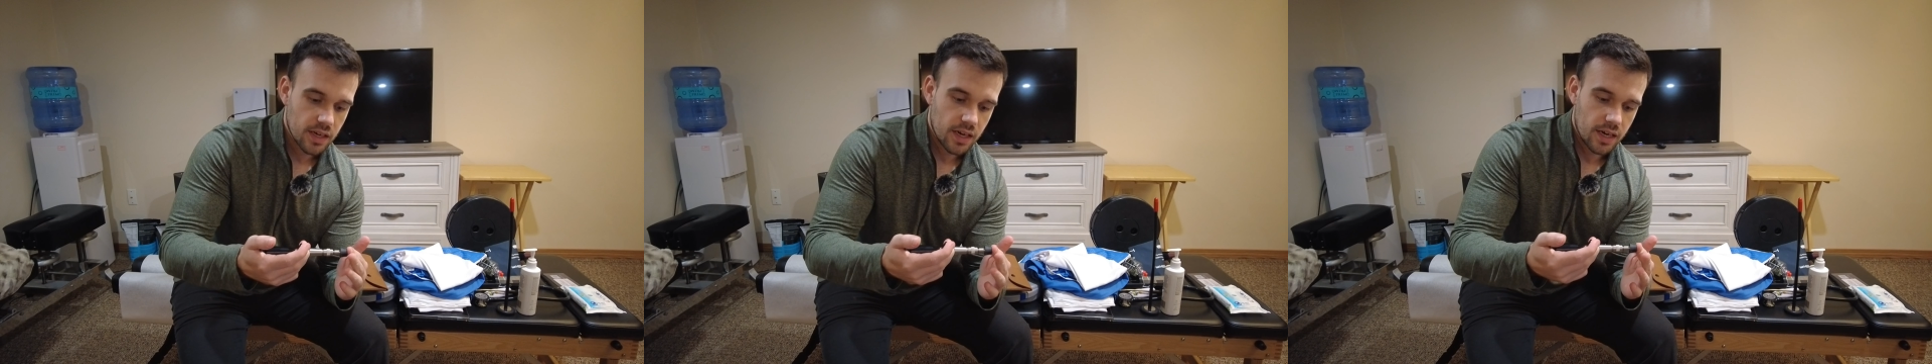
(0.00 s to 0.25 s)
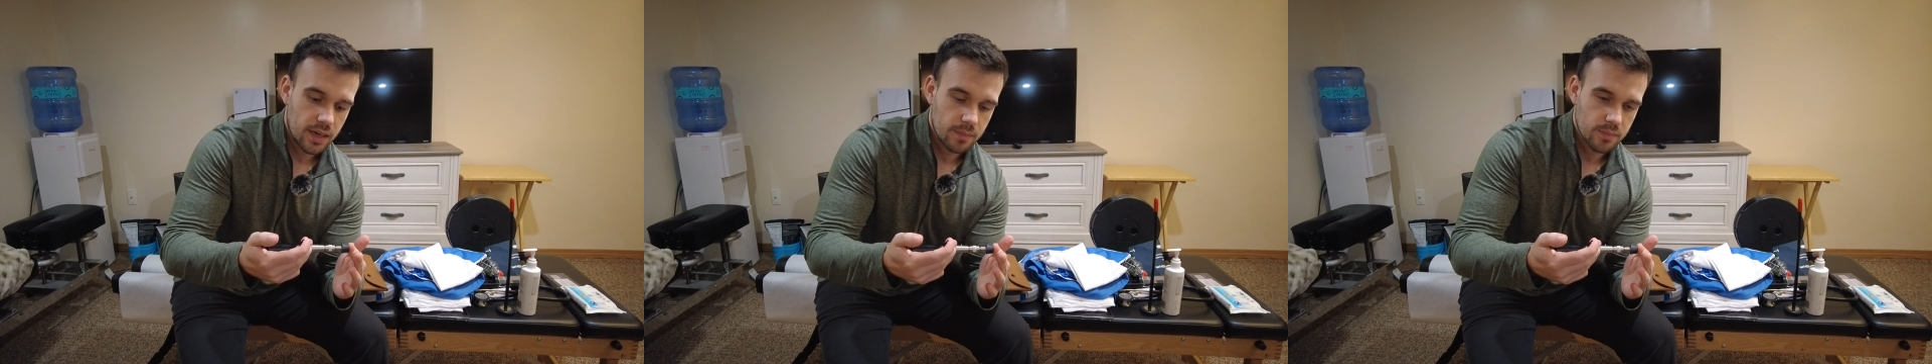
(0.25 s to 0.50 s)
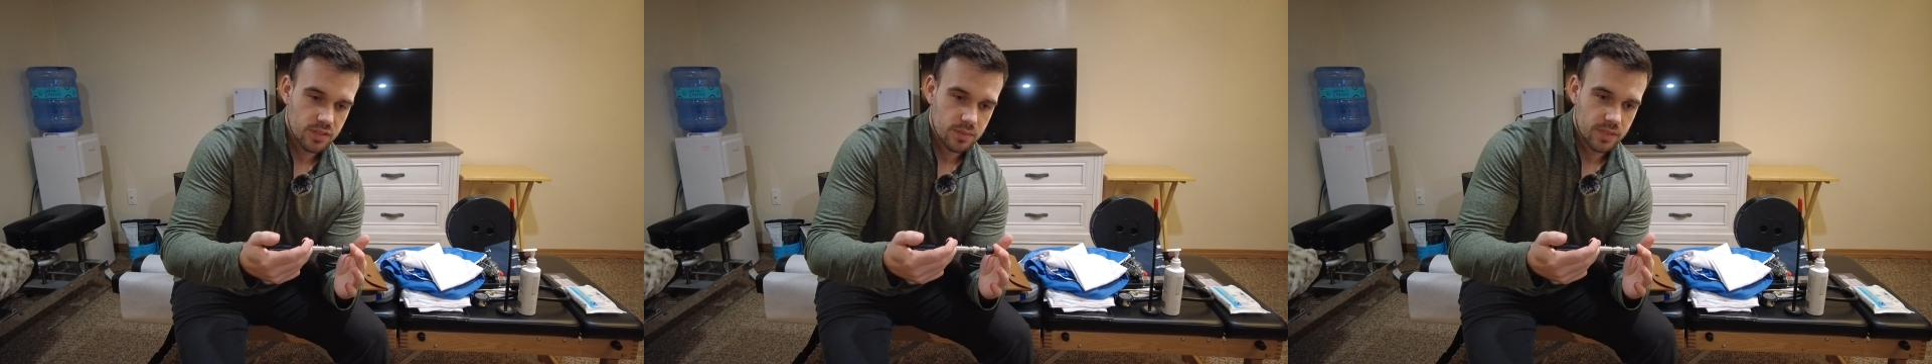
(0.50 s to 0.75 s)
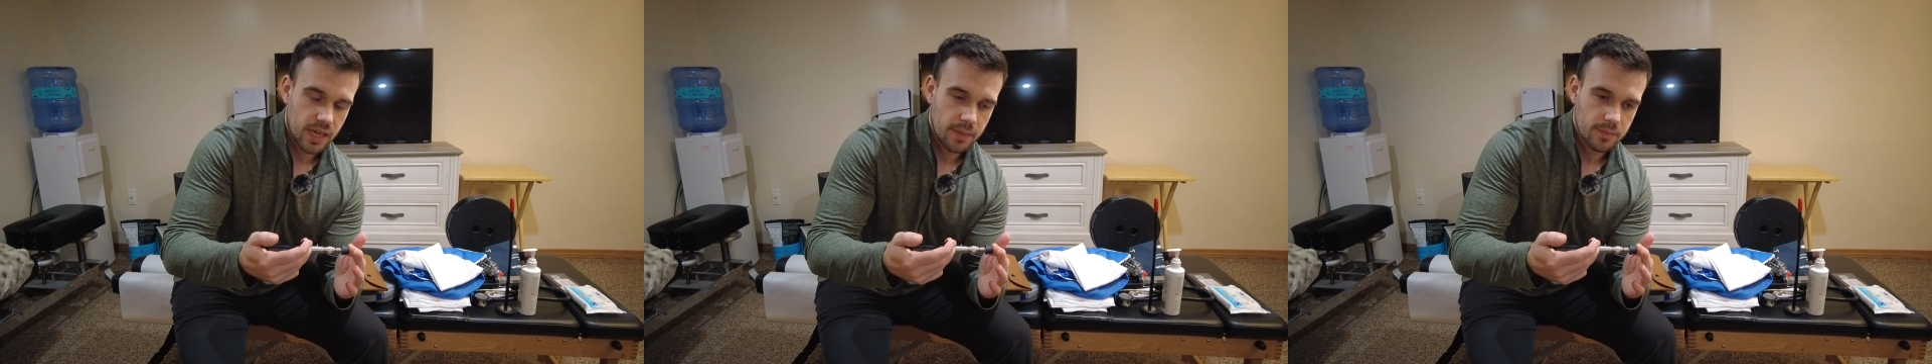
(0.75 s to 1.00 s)

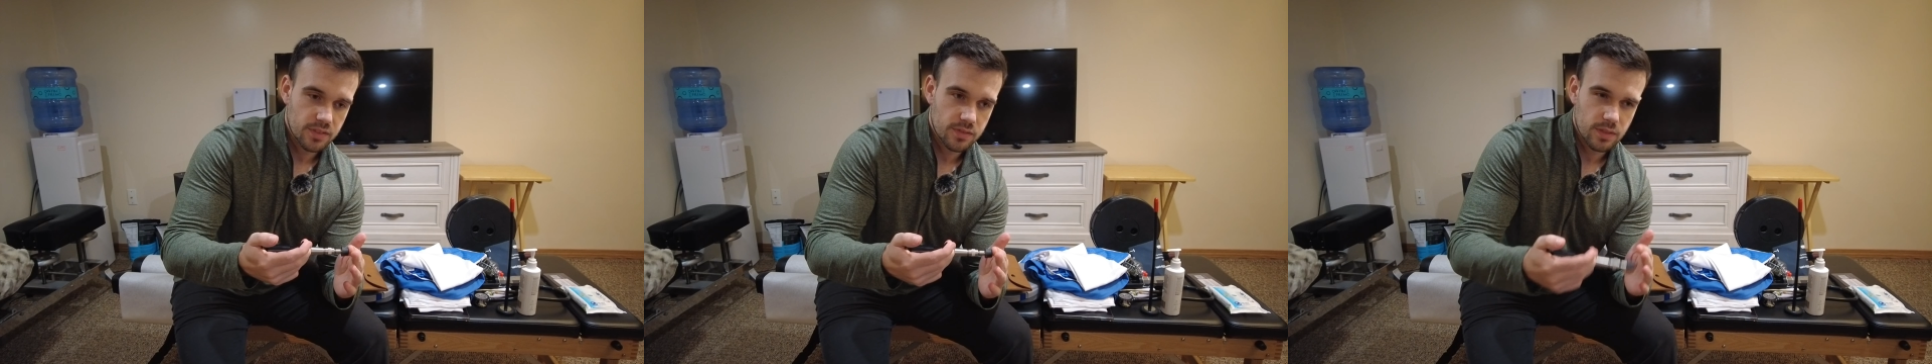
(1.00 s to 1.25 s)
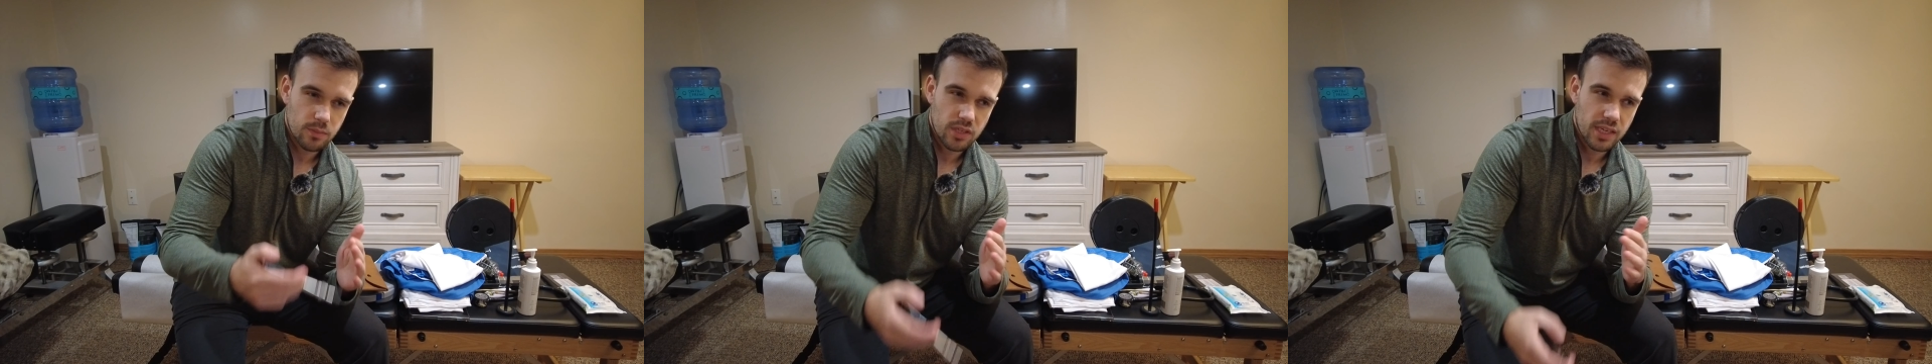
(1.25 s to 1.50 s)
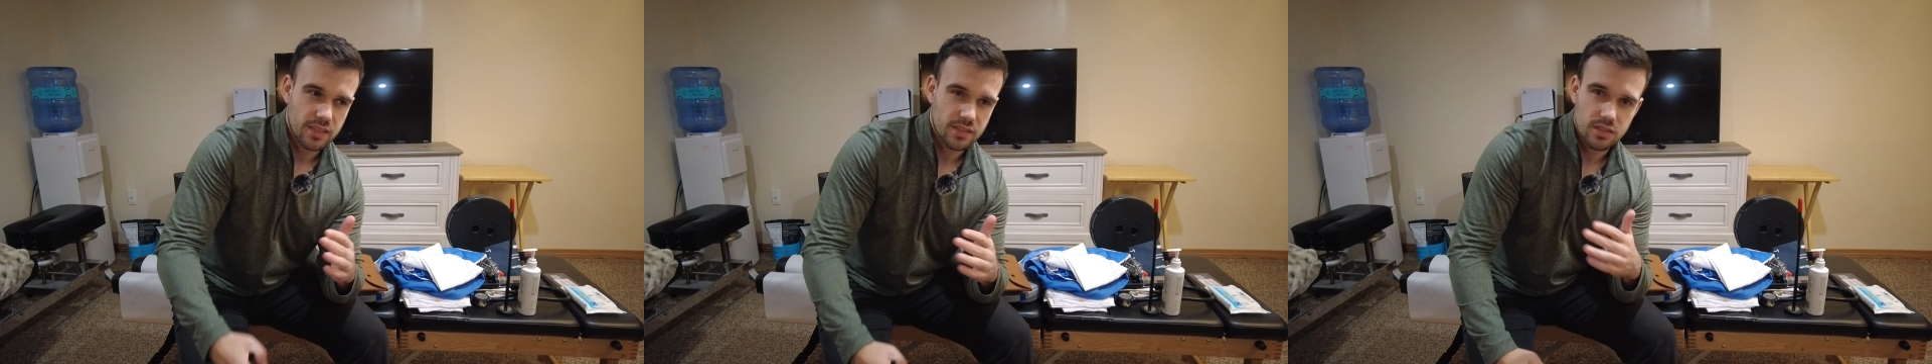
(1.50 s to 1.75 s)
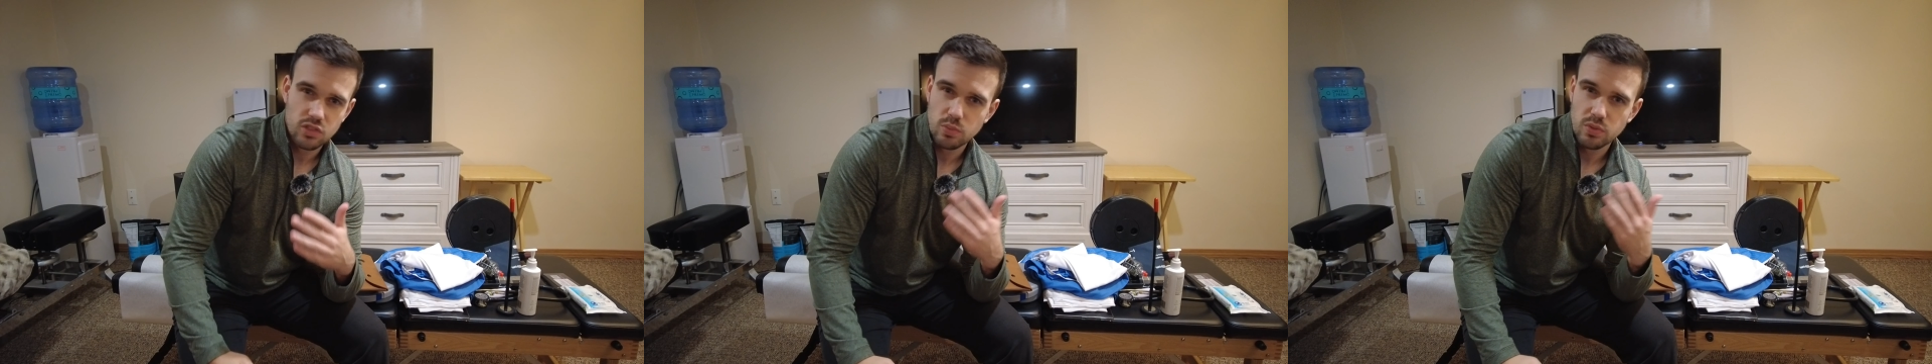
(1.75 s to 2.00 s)
Sometimes if someone has
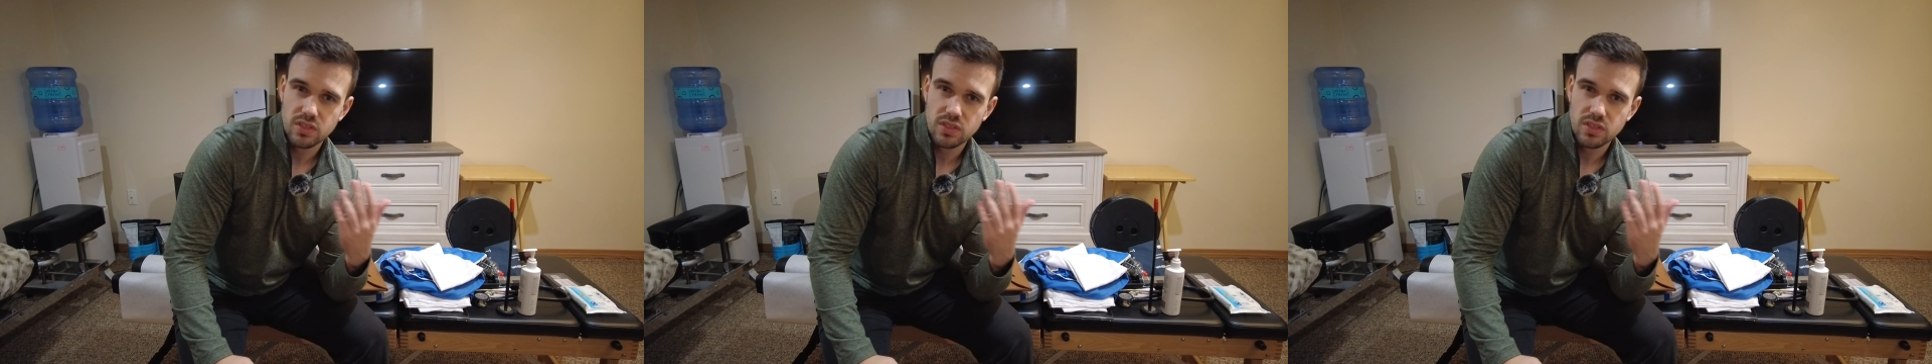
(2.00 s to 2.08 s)
a super